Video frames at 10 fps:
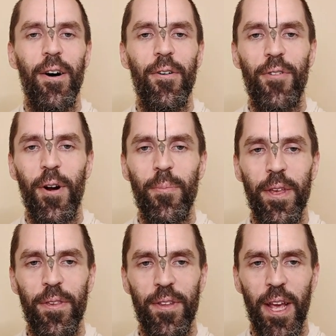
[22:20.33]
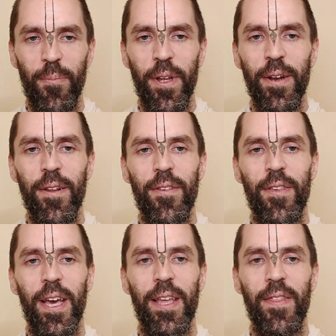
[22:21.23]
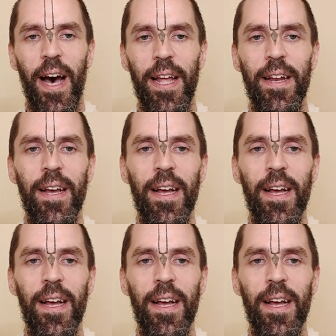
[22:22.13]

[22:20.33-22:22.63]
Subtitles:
from this statement, saying that